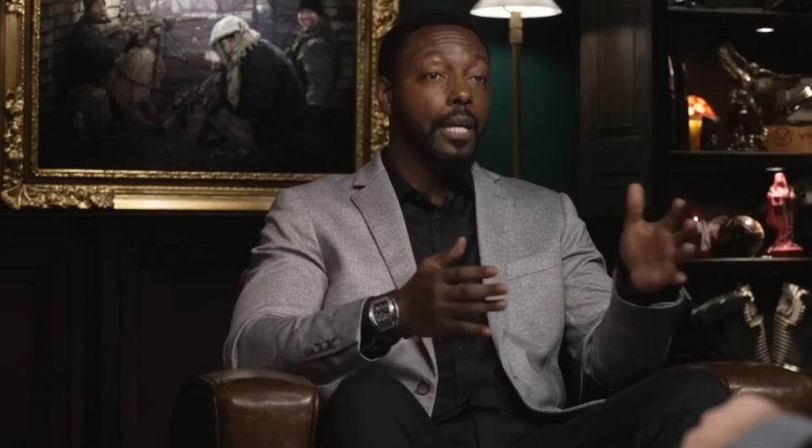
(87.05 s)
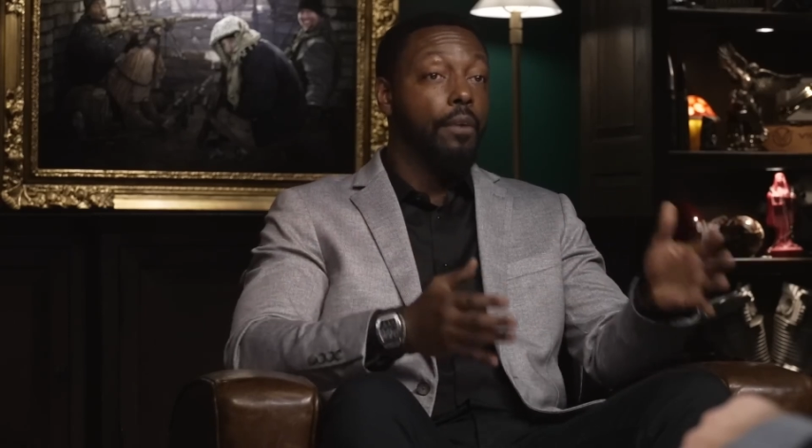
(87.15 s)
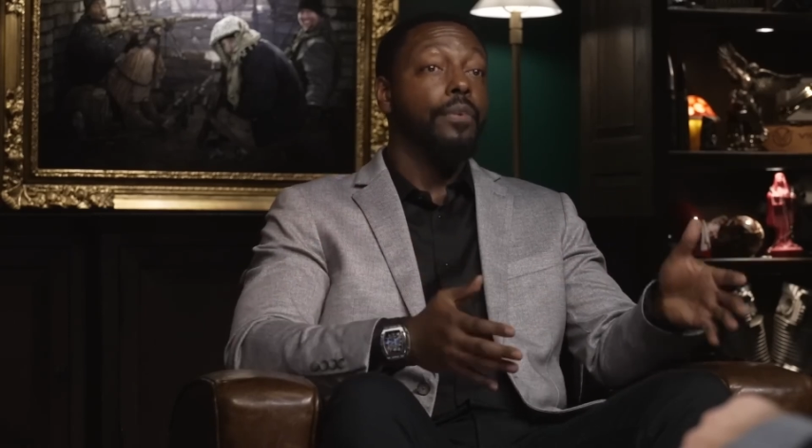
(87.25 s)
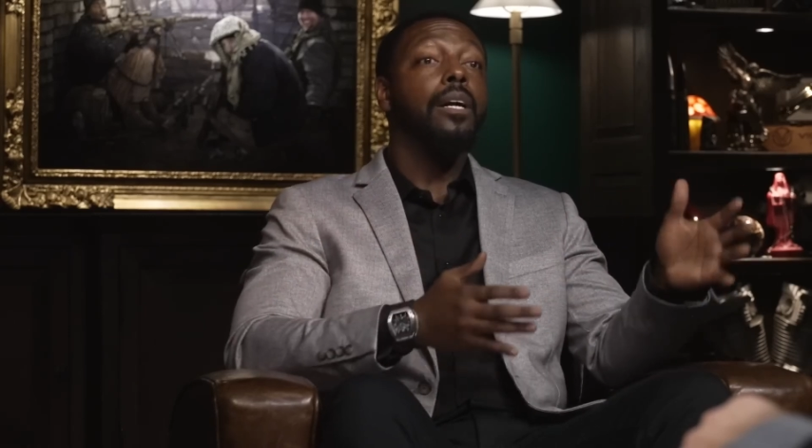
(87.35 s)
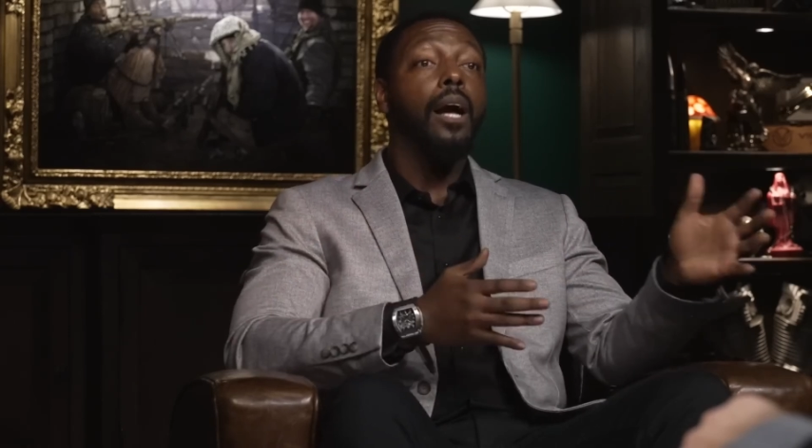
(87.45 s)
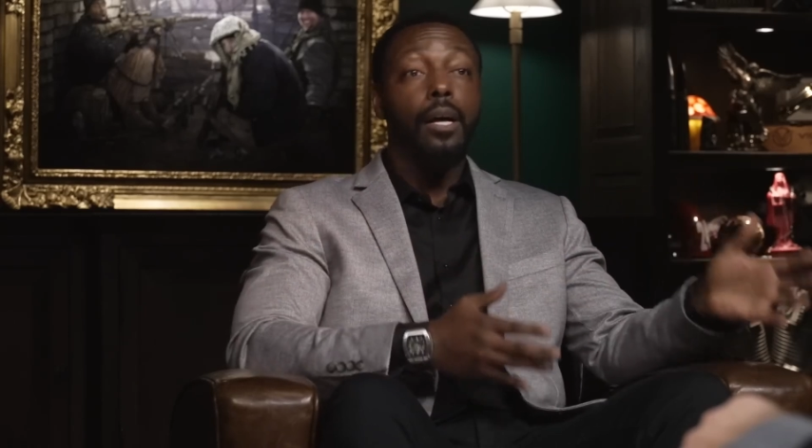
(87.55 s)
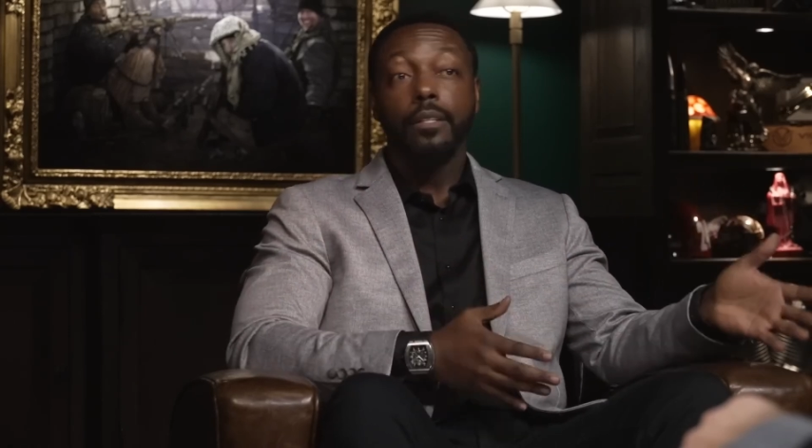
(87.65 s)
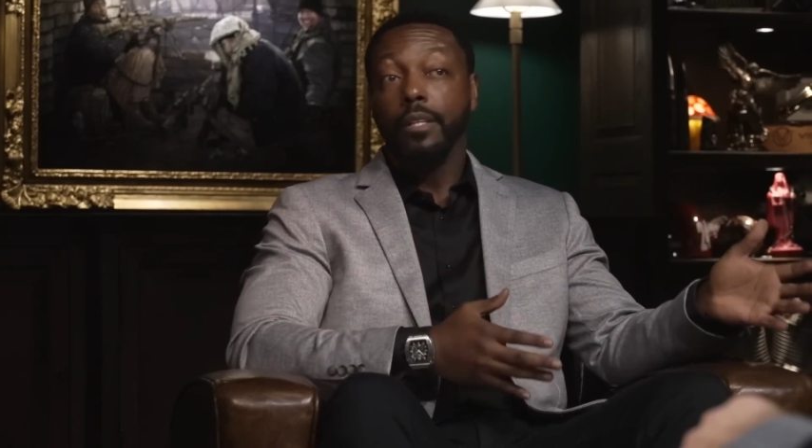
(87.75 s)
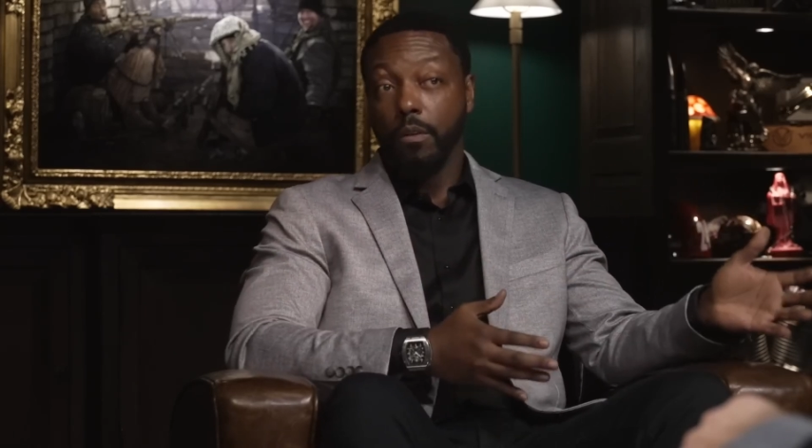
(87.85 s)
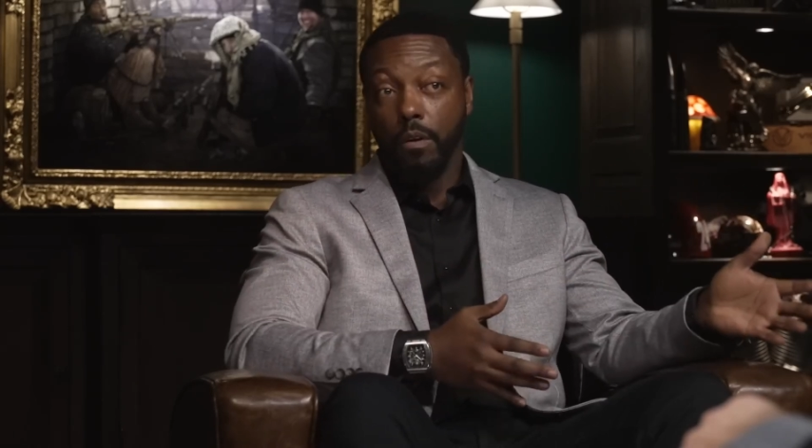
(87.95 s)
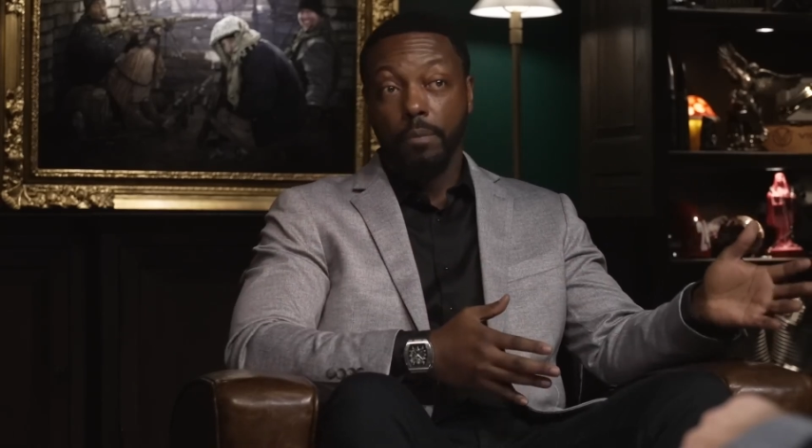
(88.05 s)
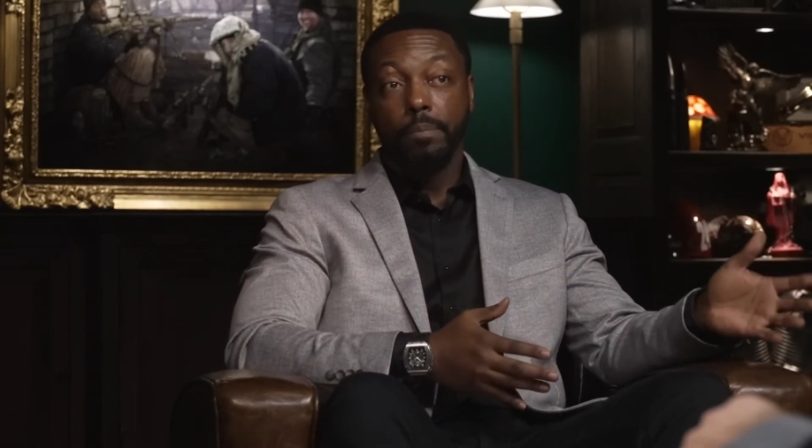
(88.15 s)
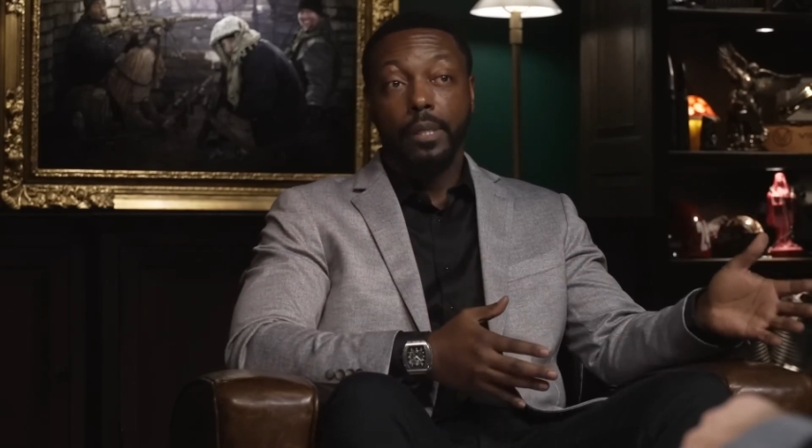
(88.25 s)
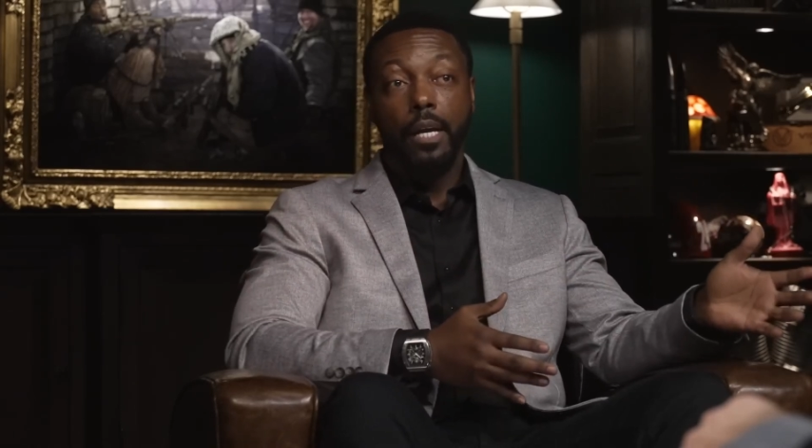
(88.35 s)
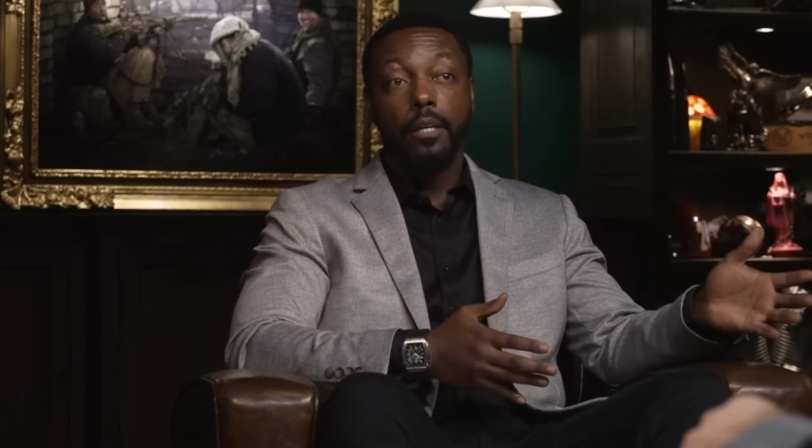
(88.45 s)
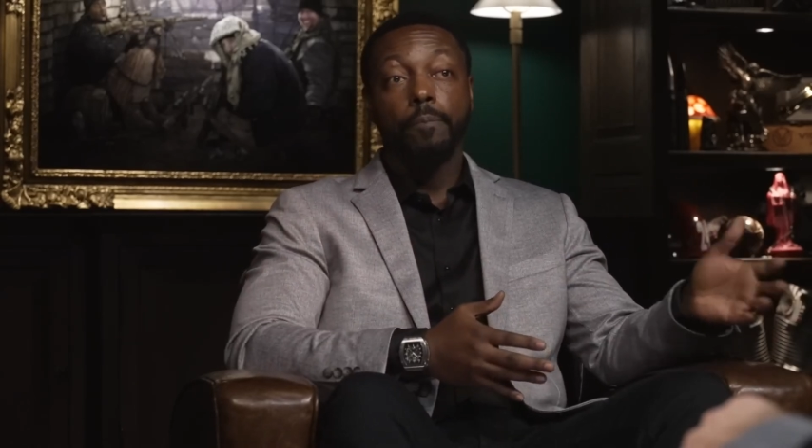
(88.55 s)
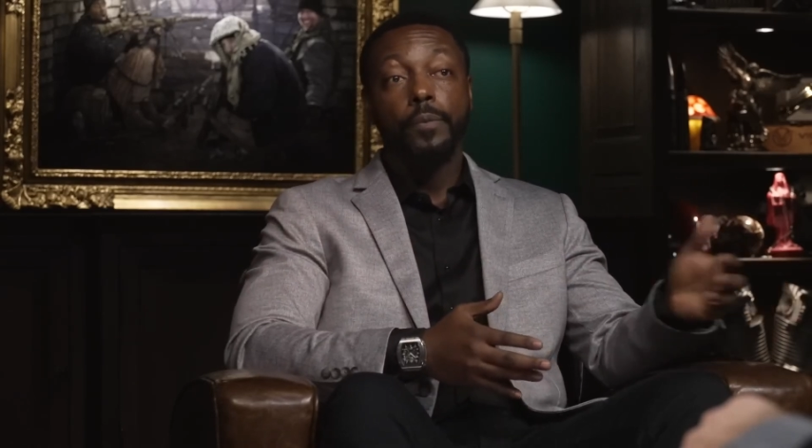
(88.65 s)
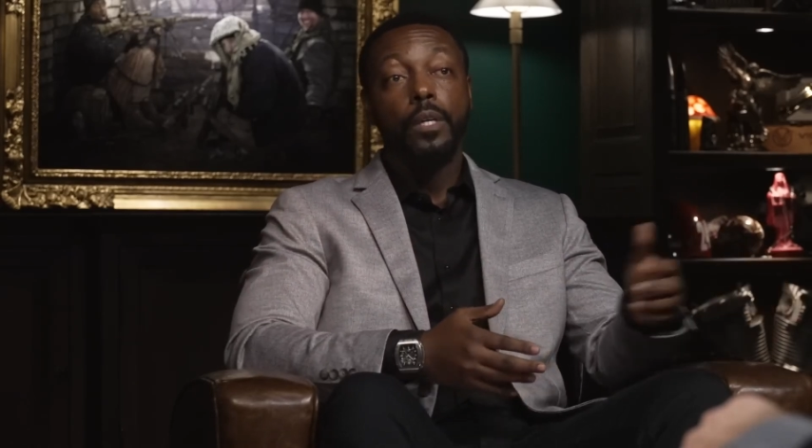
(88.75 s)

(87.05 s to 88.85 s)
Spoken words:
every continent on the planet.